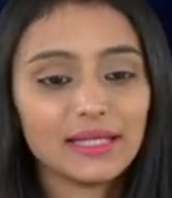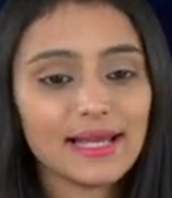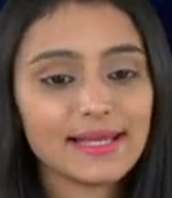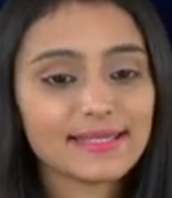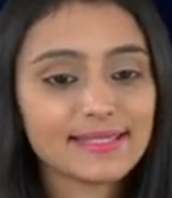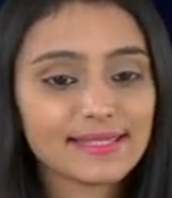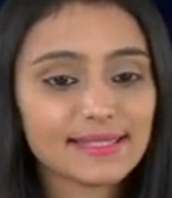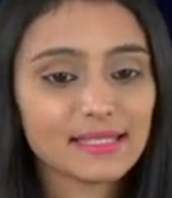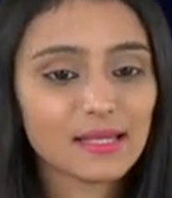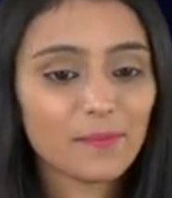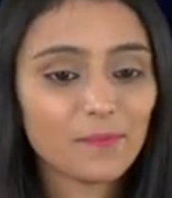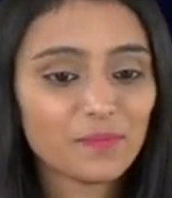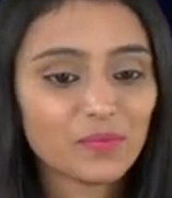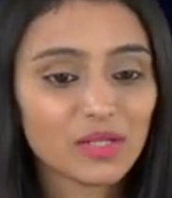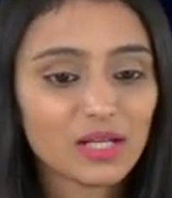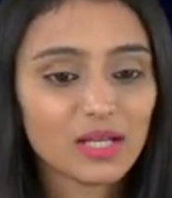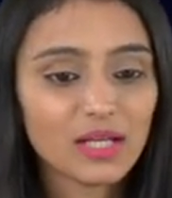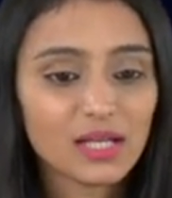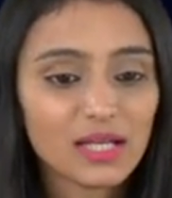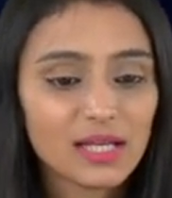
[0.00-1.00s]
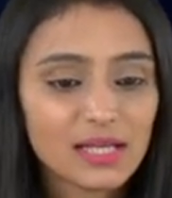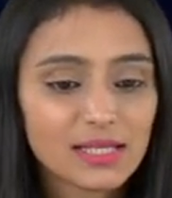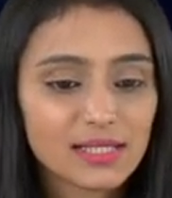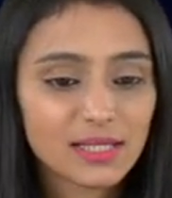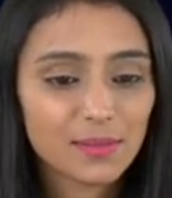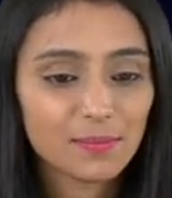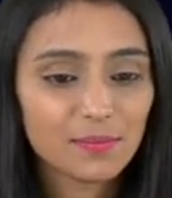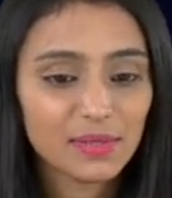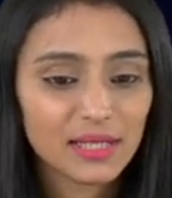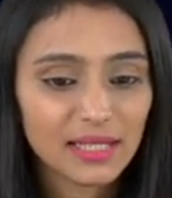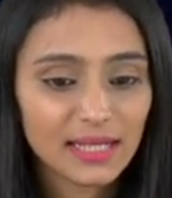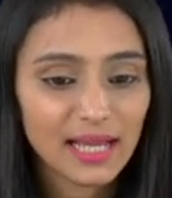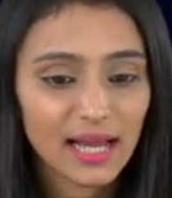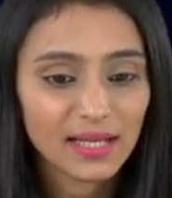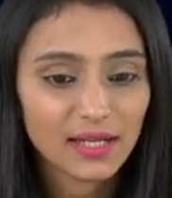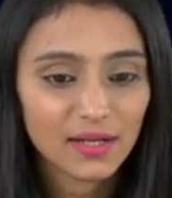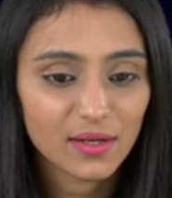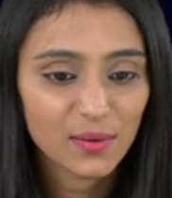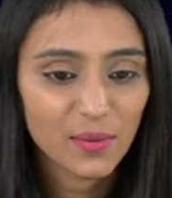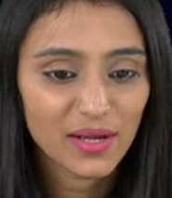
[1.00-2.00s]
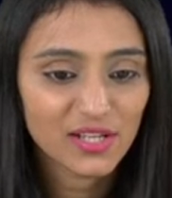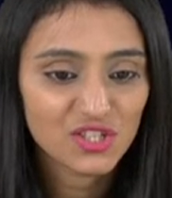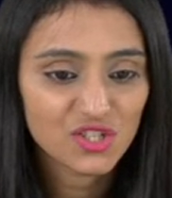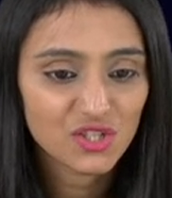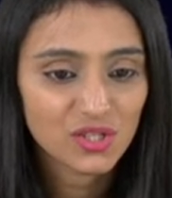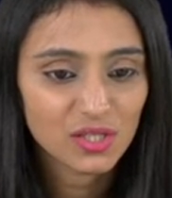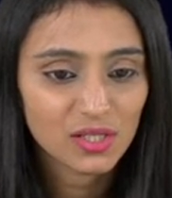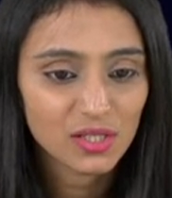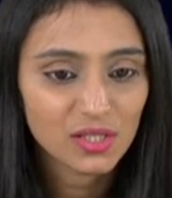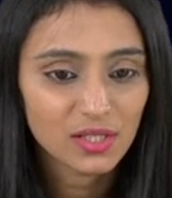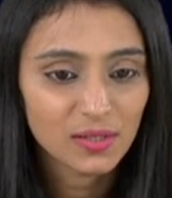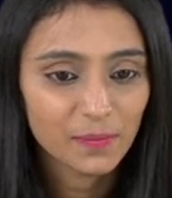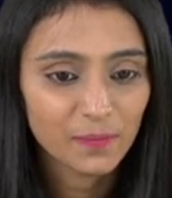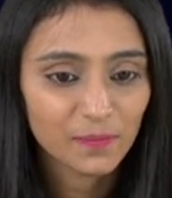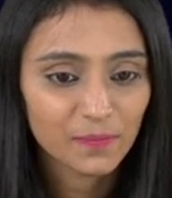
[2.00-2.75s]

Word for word: Yes. Somebody had a question.